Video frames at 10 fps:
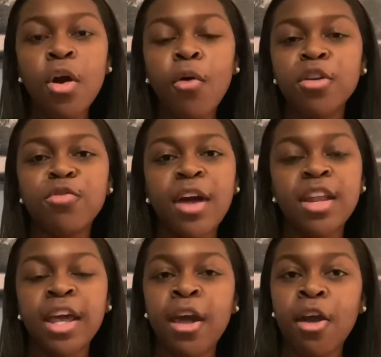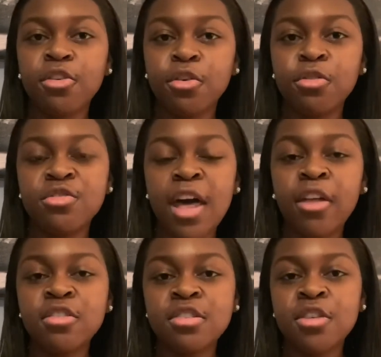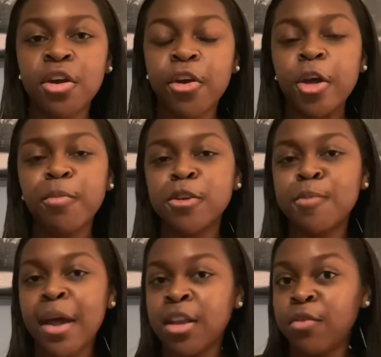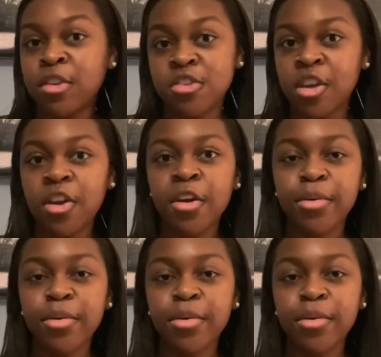or to find a character who challenges their current perspective on gender.